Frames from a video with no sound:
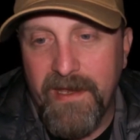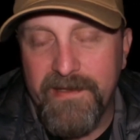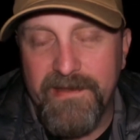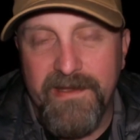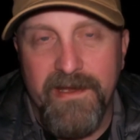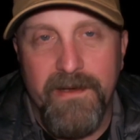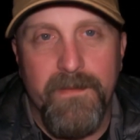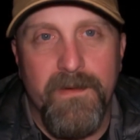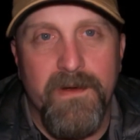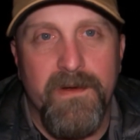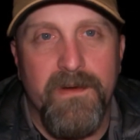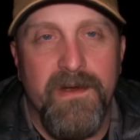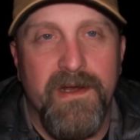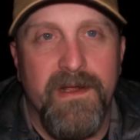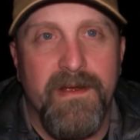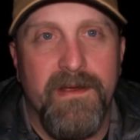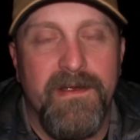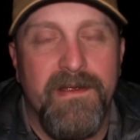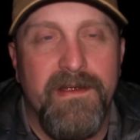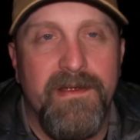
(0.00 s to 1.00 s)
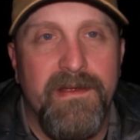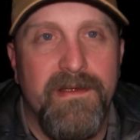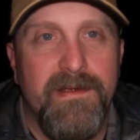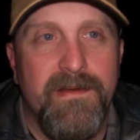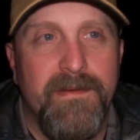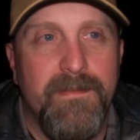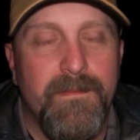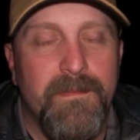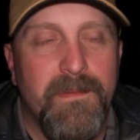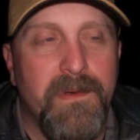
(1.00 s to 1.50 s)
think we're gonna
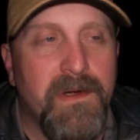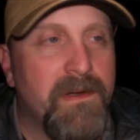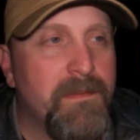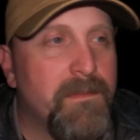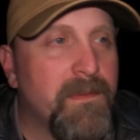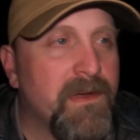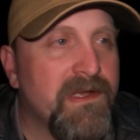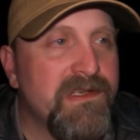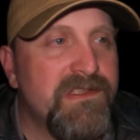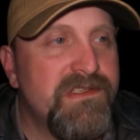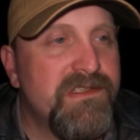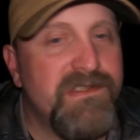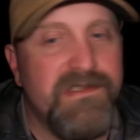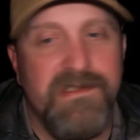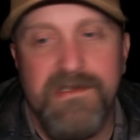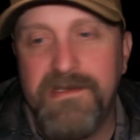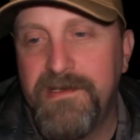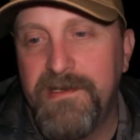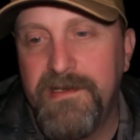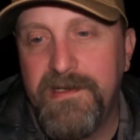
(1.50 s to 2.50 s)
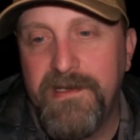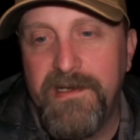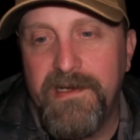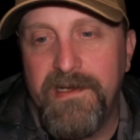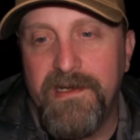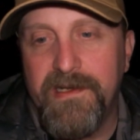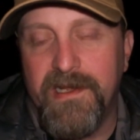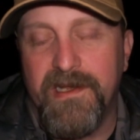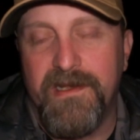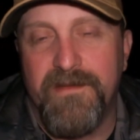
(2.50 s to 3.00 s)
pretty much
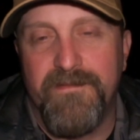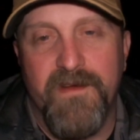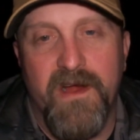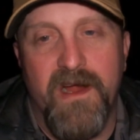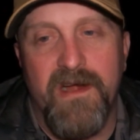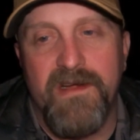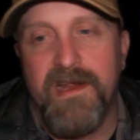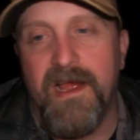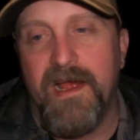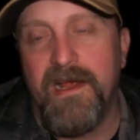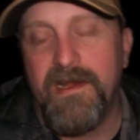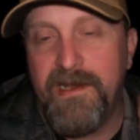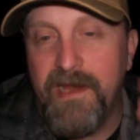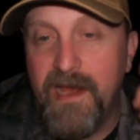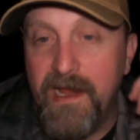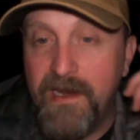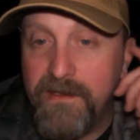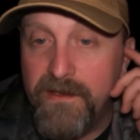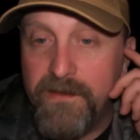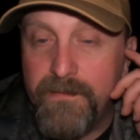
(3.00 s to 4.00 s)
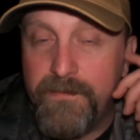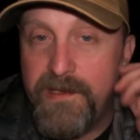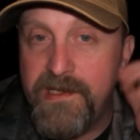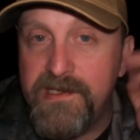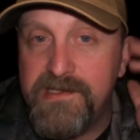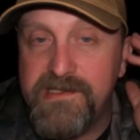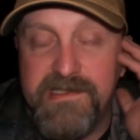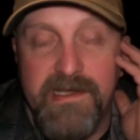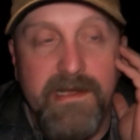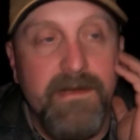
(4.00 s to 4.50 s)
let the fire die down a little
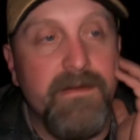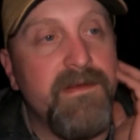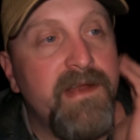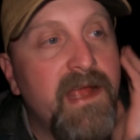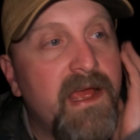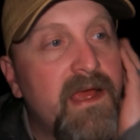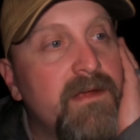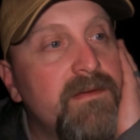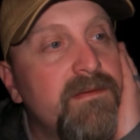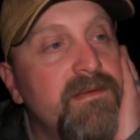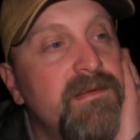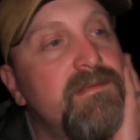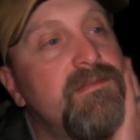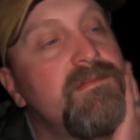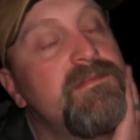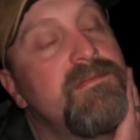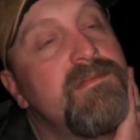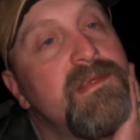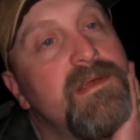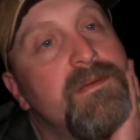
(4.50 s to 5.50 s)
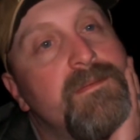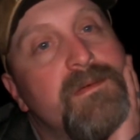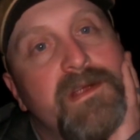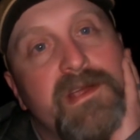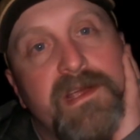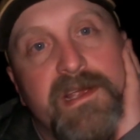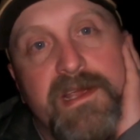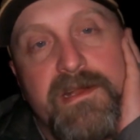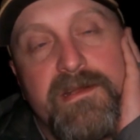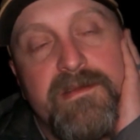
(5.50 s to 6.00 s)
bit, settle down, and we're
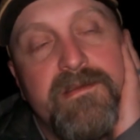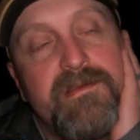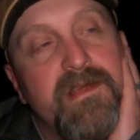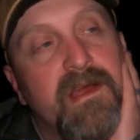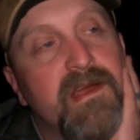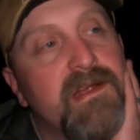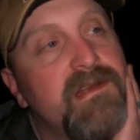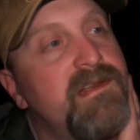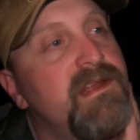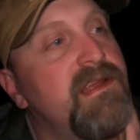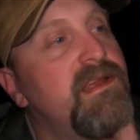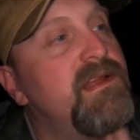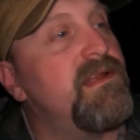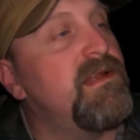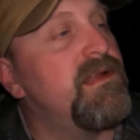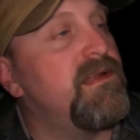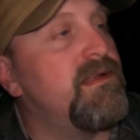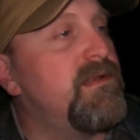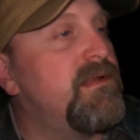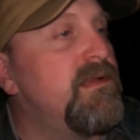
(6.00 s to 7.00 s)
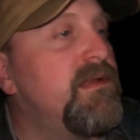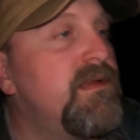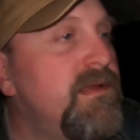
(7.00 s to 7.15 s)
gonna get tucked in and